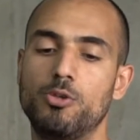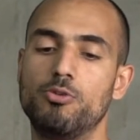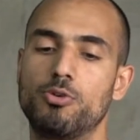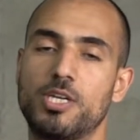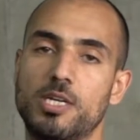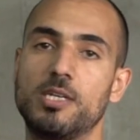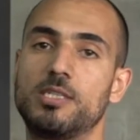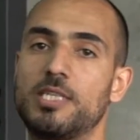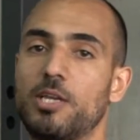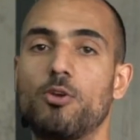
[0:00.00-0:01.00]
You
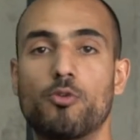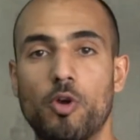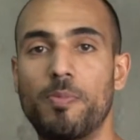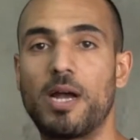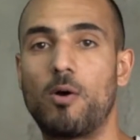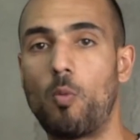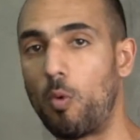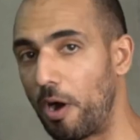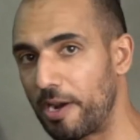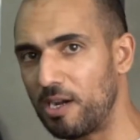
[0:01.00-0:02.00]
can take your grip out
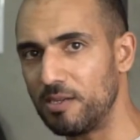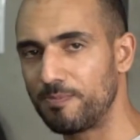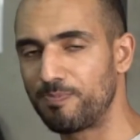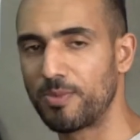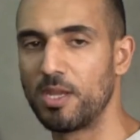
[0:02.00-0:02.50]
wider.